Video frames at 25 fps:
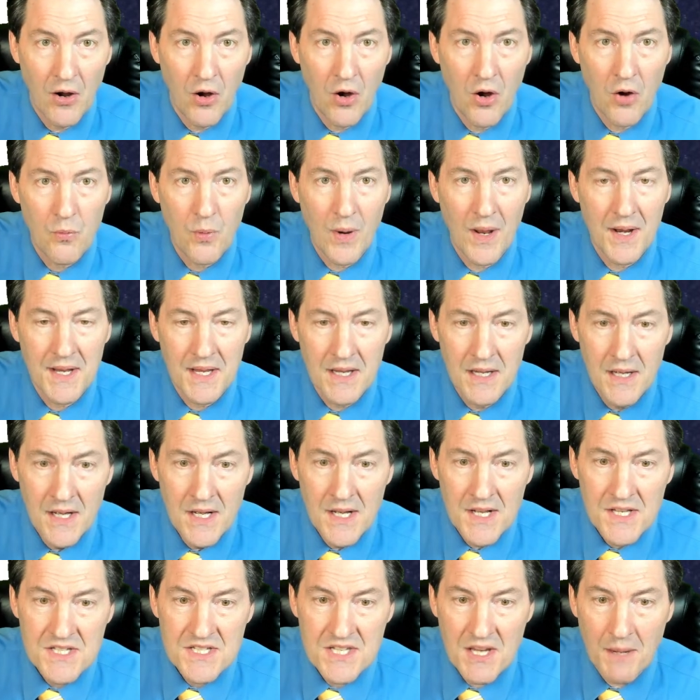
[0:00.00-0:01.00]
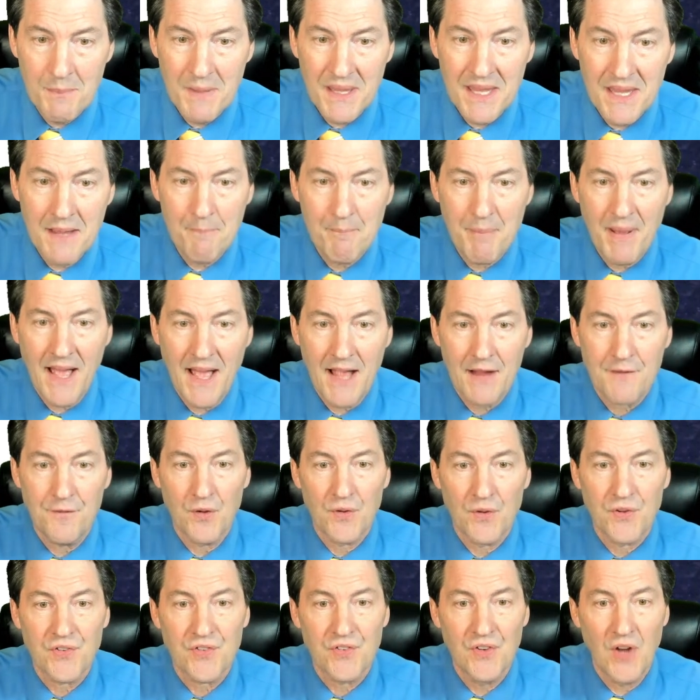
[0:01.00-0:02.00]
Already some
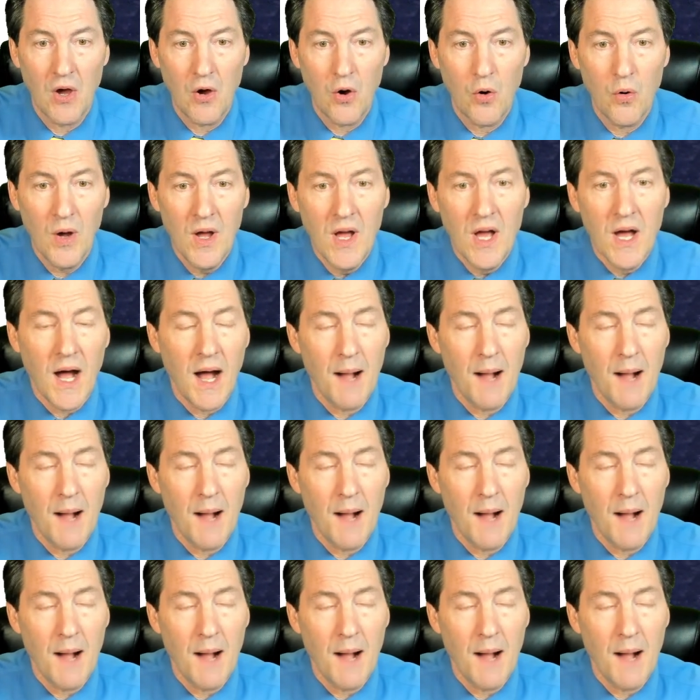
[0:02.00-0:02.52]
impactful snow,